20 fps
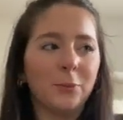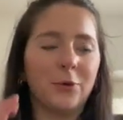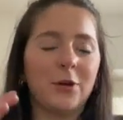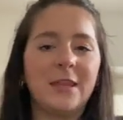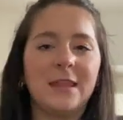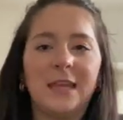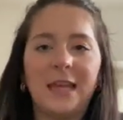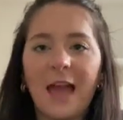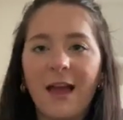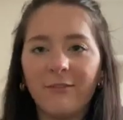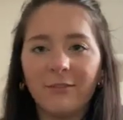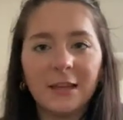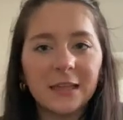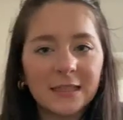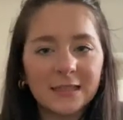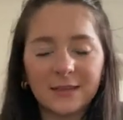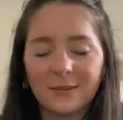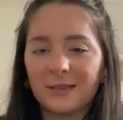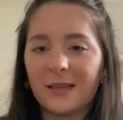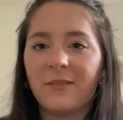breathing heavily
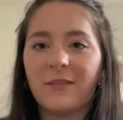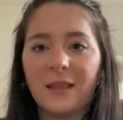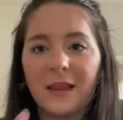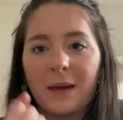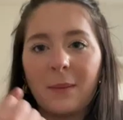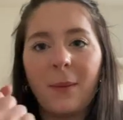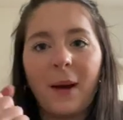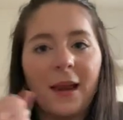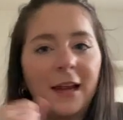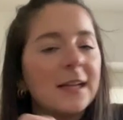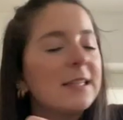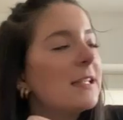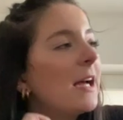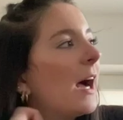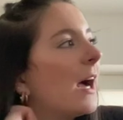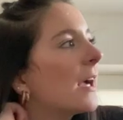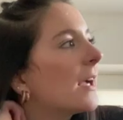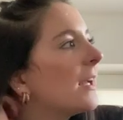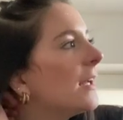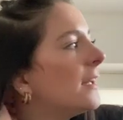because I was having like a panic
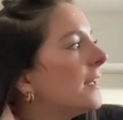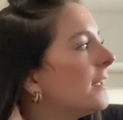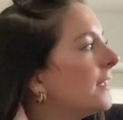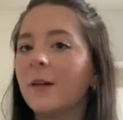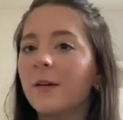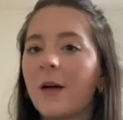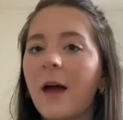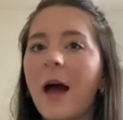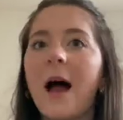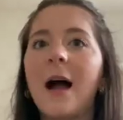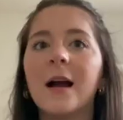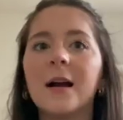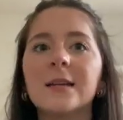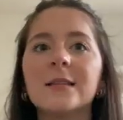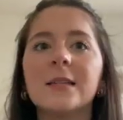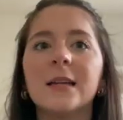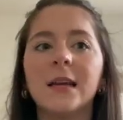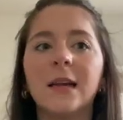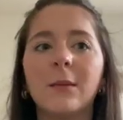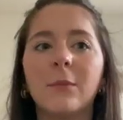attack.
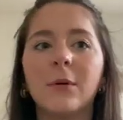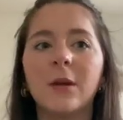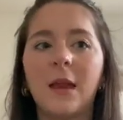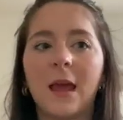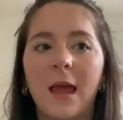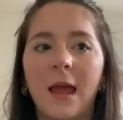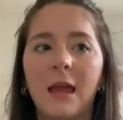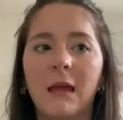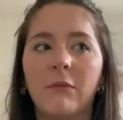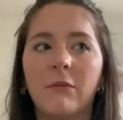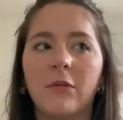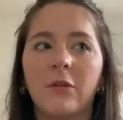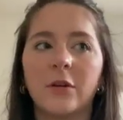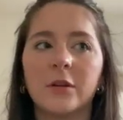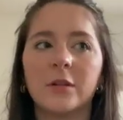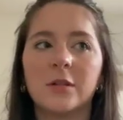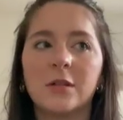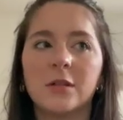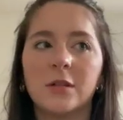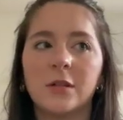Acting, I'm gonna aim for a
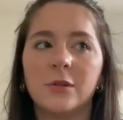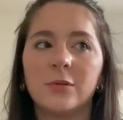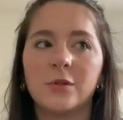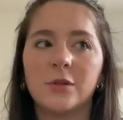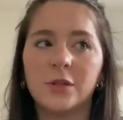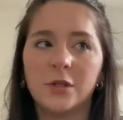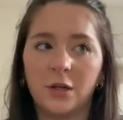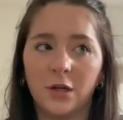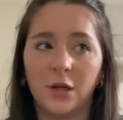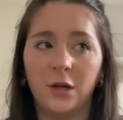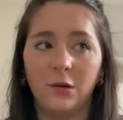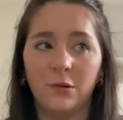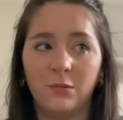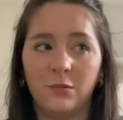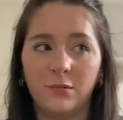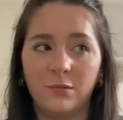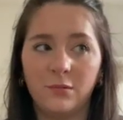2-2.